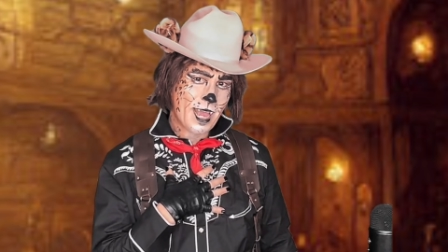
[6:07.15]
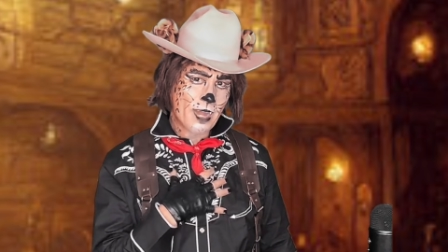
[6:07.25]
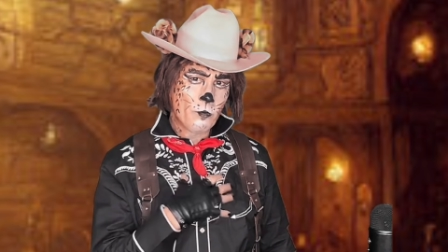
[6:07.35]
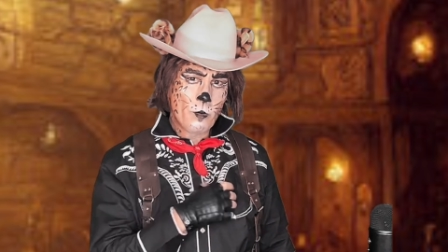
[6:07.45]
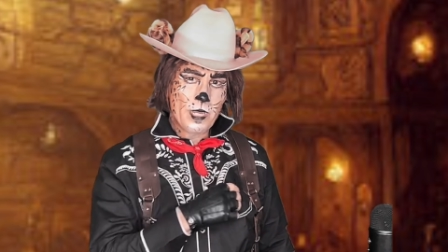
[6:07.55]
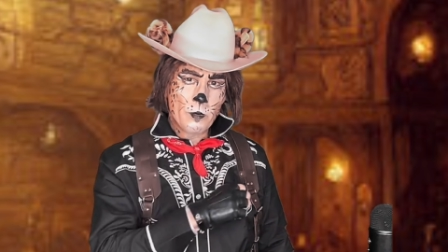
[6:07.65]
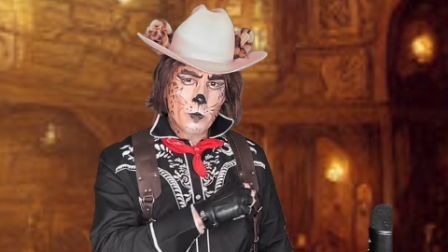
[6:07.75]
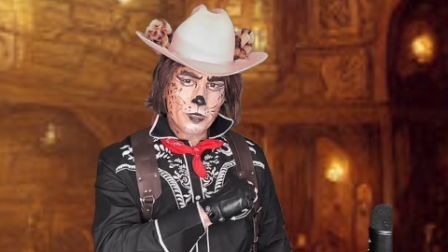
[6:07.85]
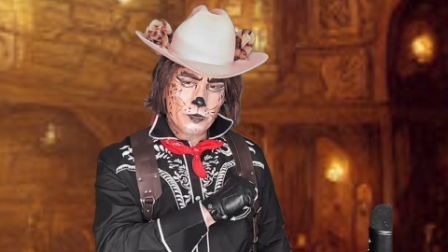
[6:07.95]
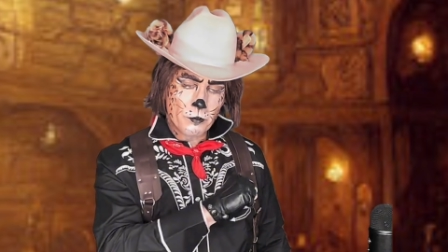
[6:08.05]
and we
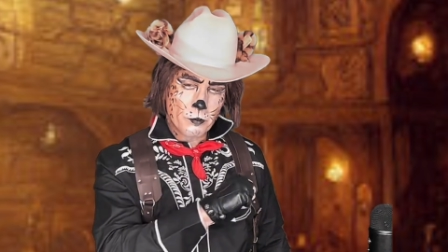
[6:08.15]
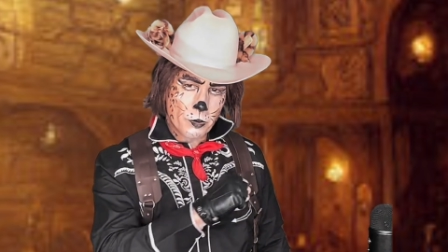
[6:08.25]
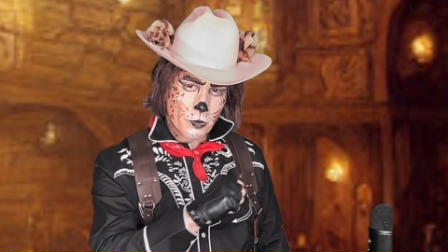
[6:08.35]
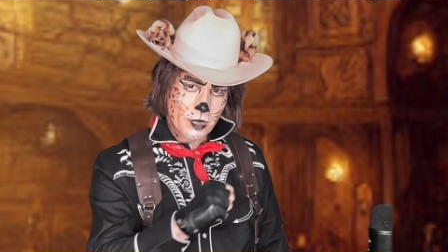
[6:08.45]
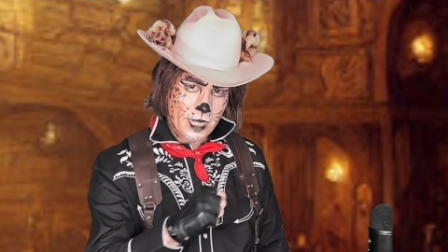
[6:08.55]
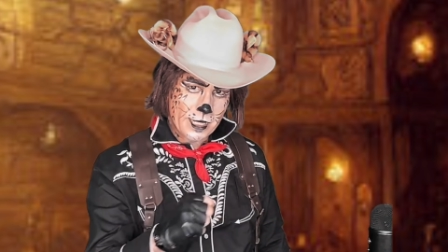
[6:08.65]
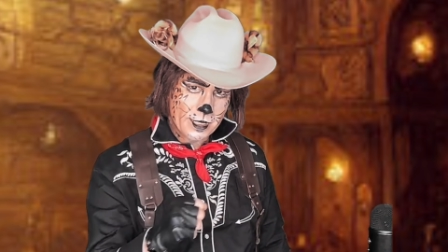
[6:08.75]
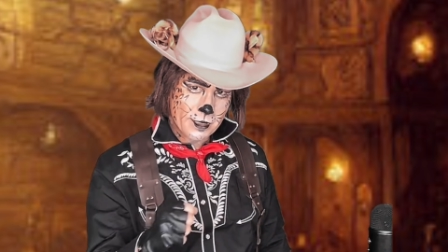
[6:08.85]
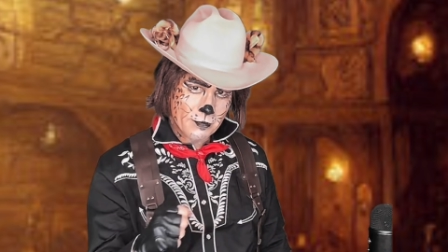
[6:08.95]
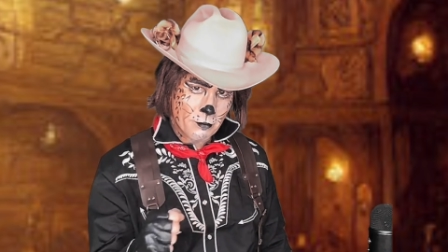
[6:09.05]
were to
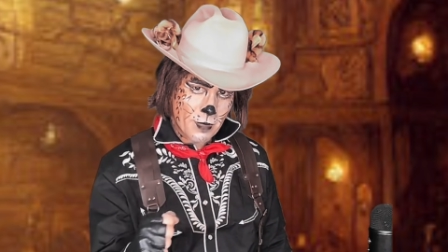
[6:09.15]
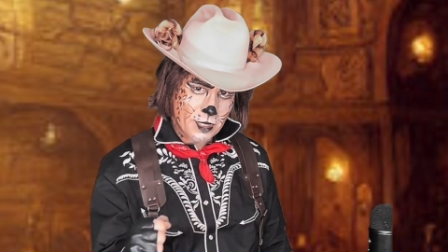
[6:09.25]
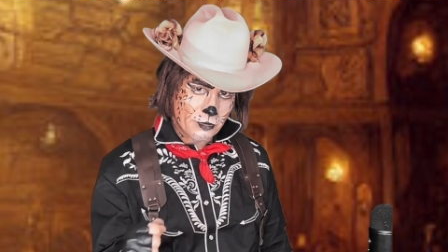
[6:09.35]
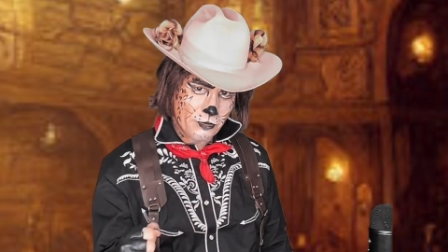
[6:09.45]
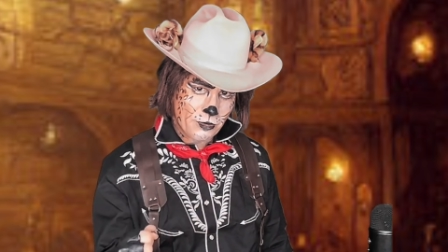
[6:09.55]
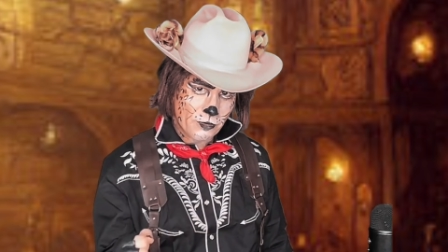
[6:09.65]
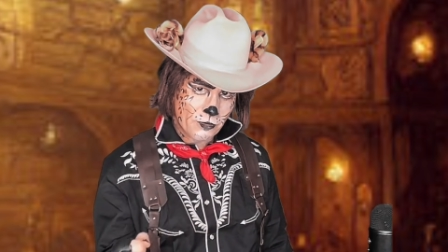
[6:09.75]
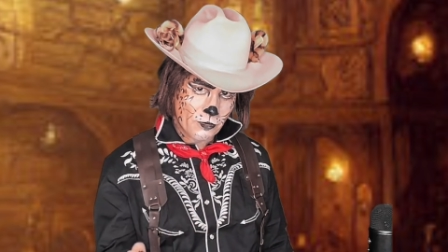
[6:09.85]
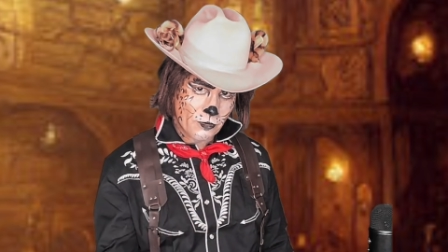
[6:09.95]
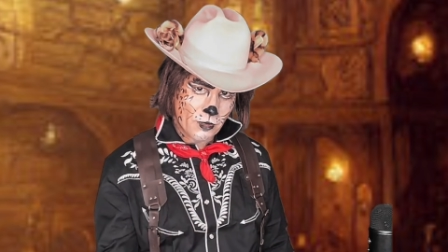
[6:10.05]
break my
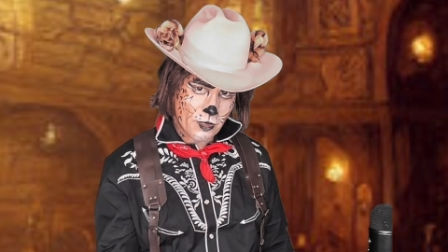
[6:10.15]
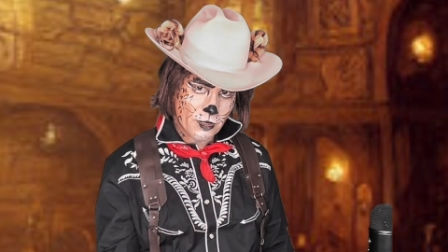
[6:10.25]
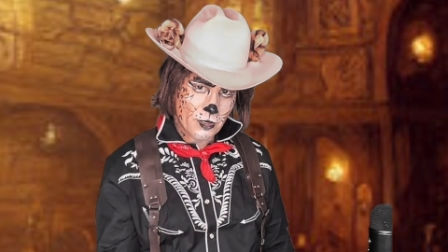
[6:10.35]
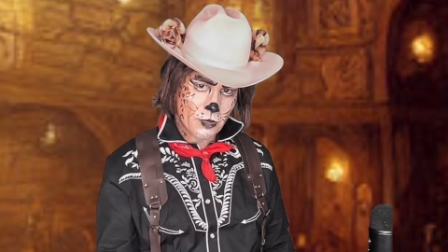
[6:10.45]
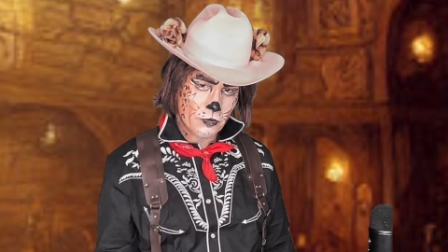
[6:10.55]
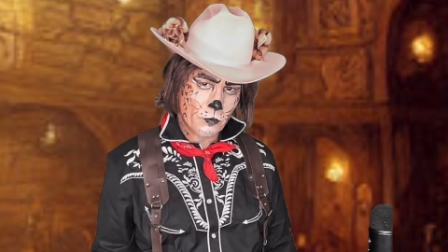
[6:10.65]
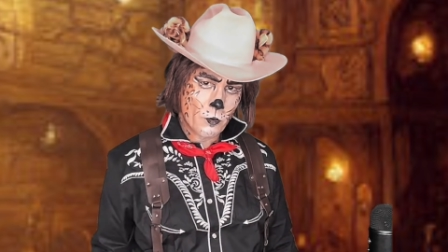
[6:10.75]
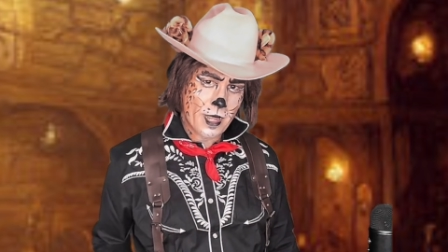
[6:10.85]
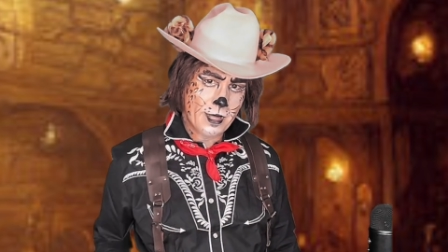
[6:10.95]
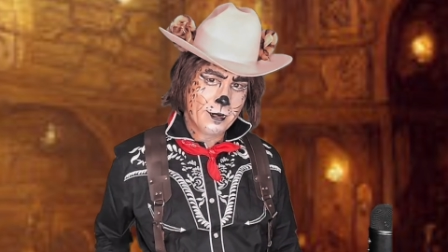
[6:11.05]
sister's curse,
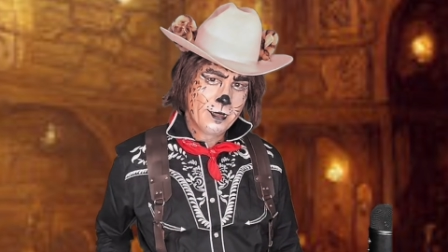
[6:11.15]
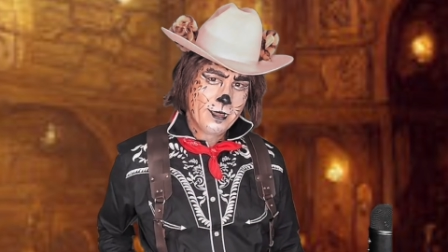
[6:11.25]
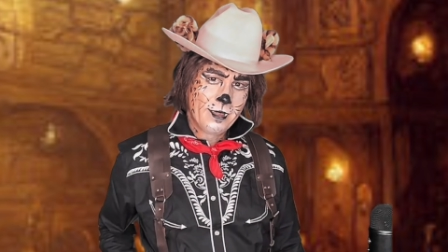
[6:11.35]
well,